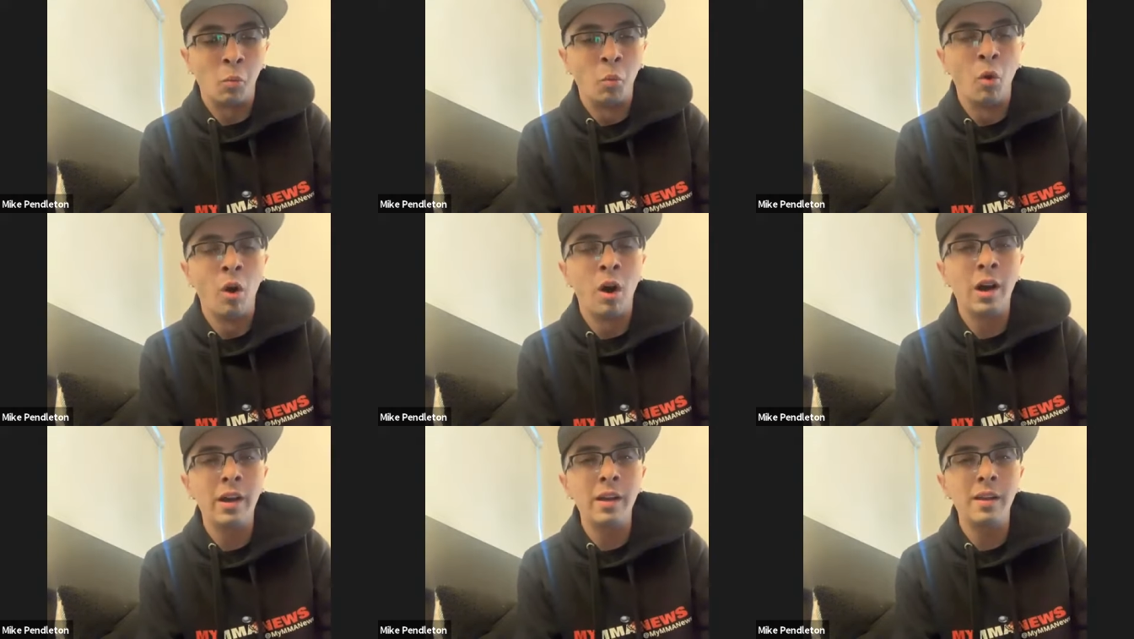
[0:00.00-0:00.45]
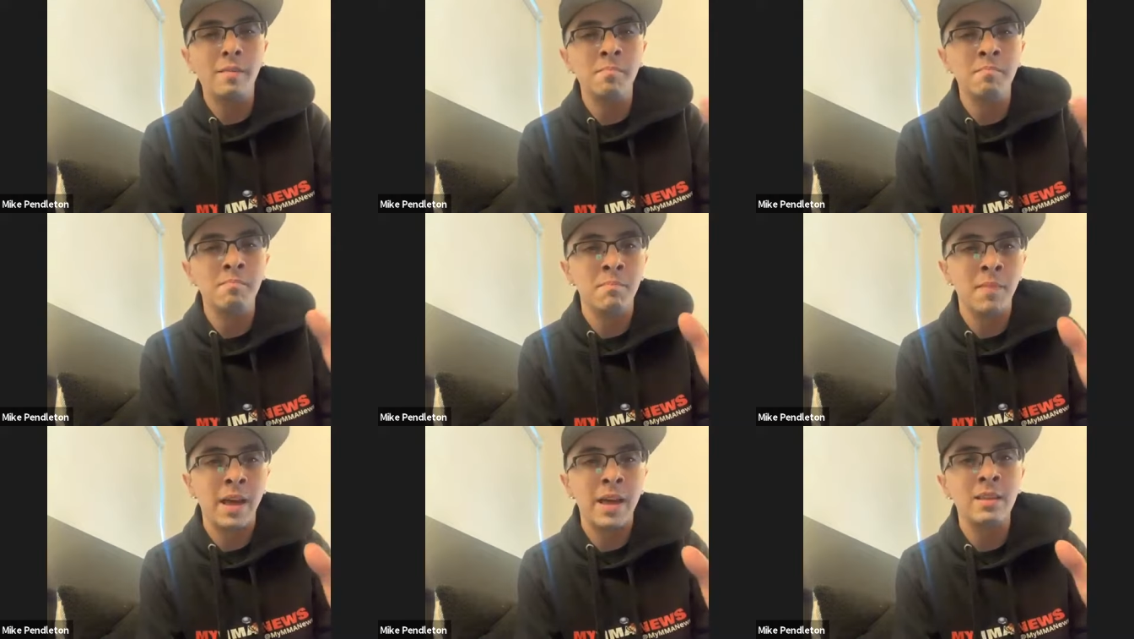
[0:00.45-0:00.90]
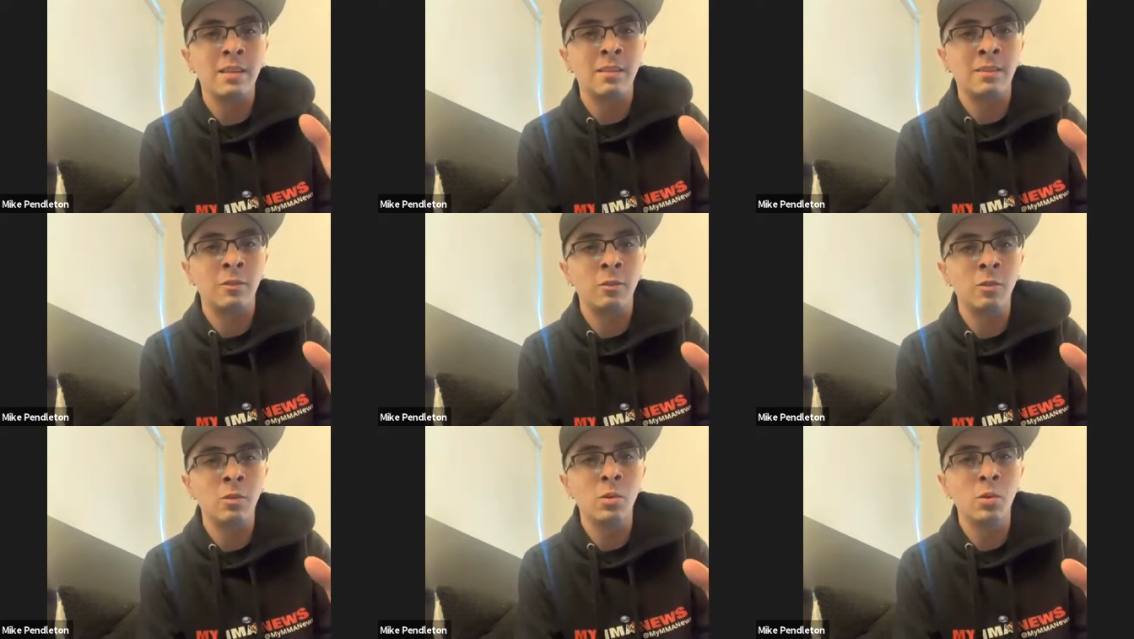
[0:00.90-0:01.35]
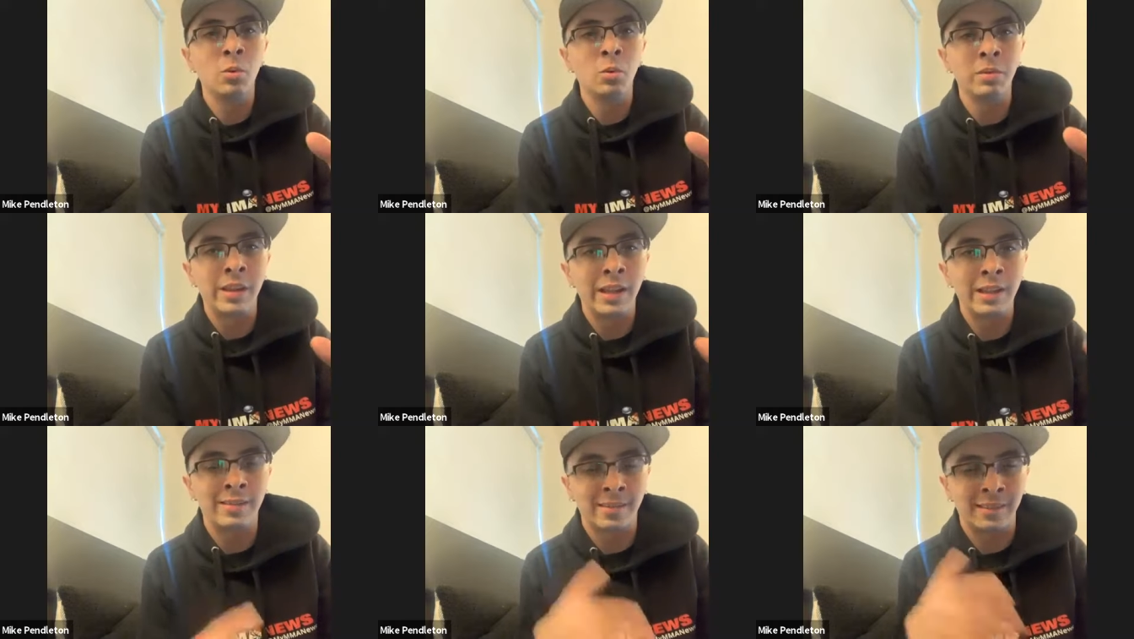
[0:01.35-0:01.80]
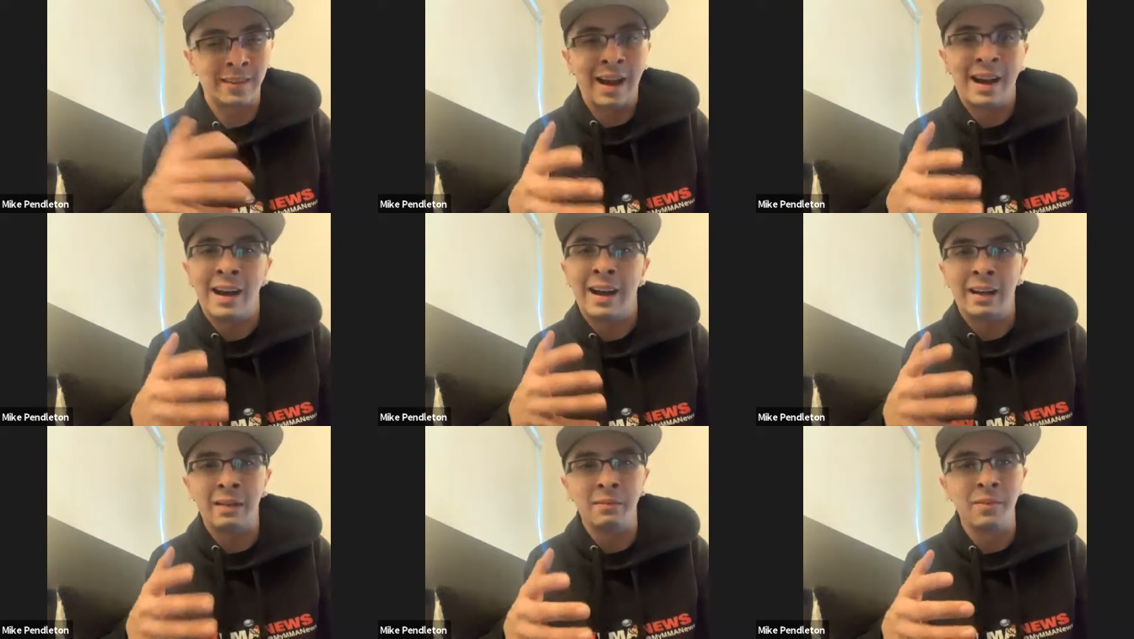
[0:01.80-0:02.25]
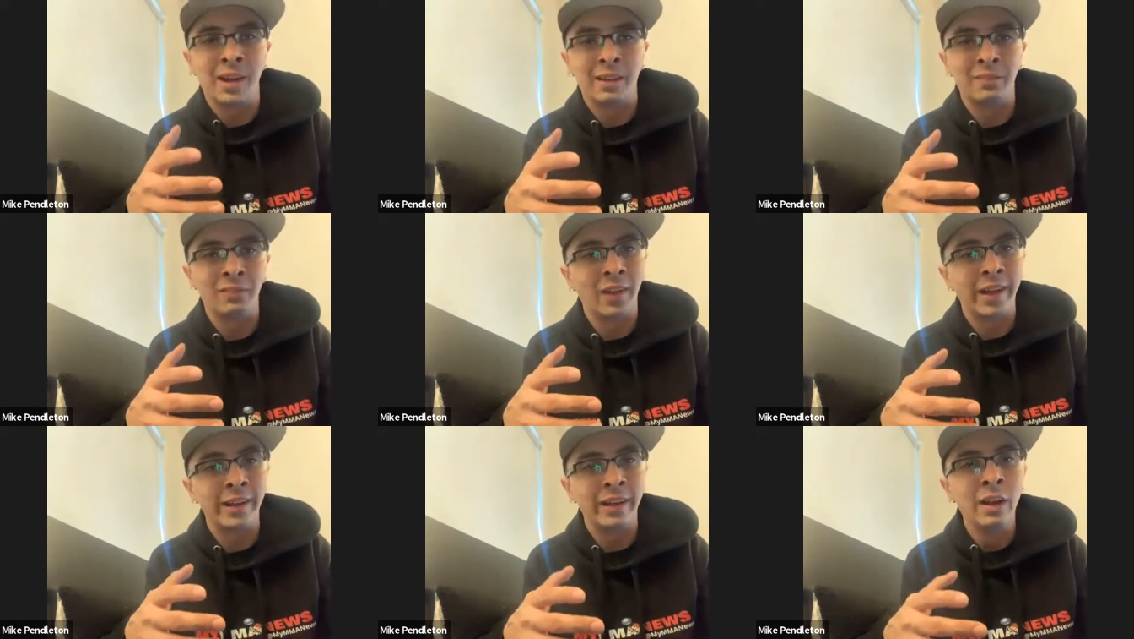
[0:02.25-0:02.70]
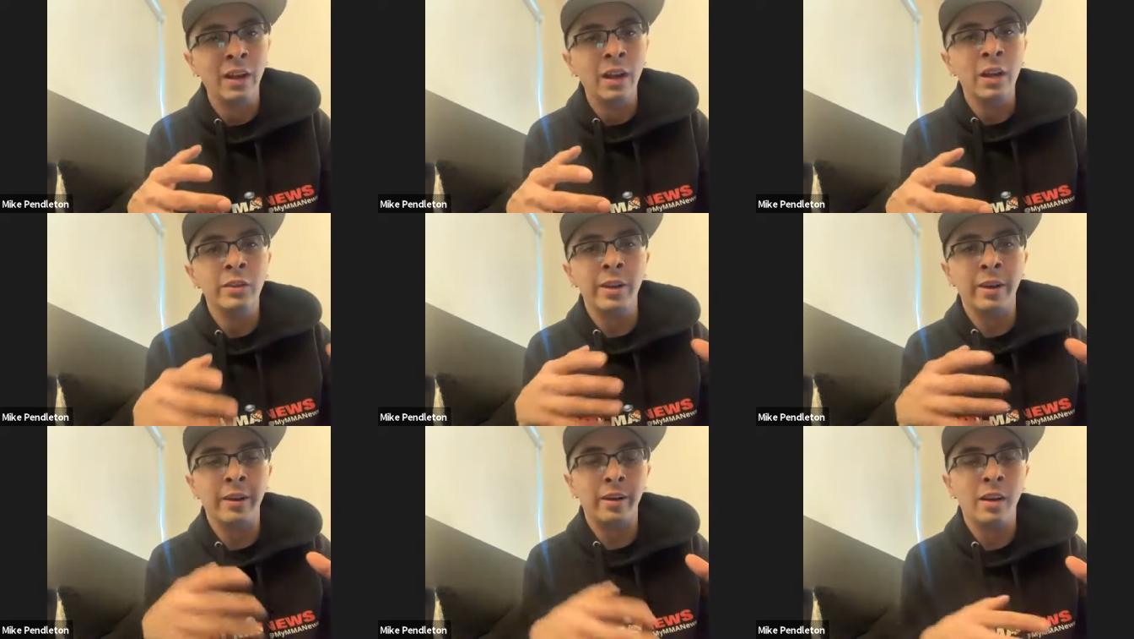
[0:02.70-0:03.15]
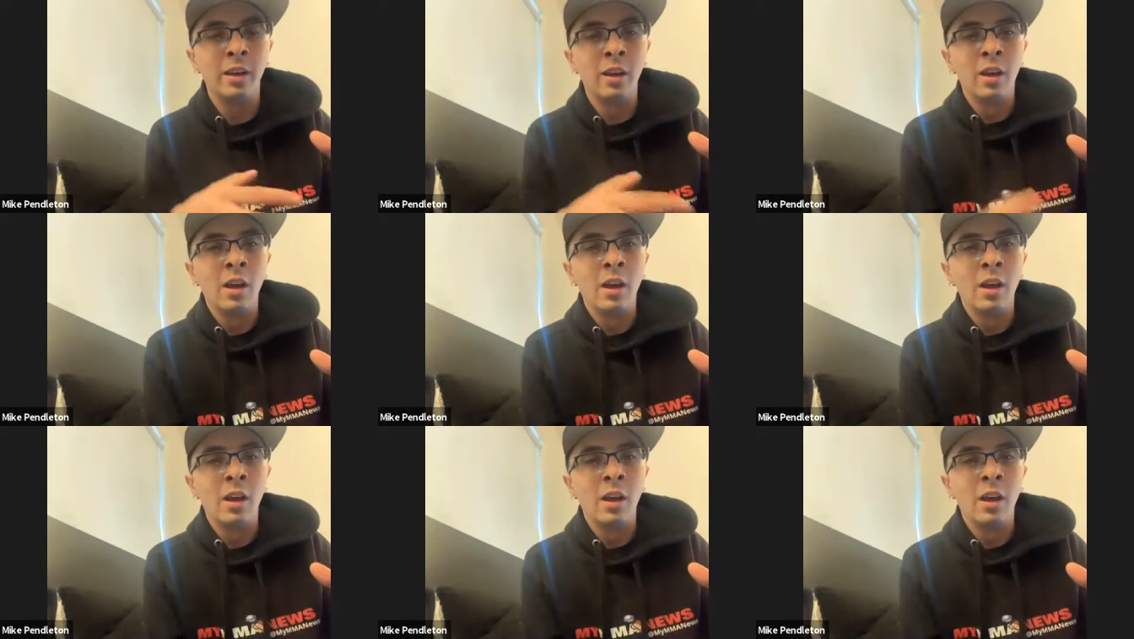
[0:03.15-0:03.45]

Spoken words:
what makes you this guy, man? Like, there,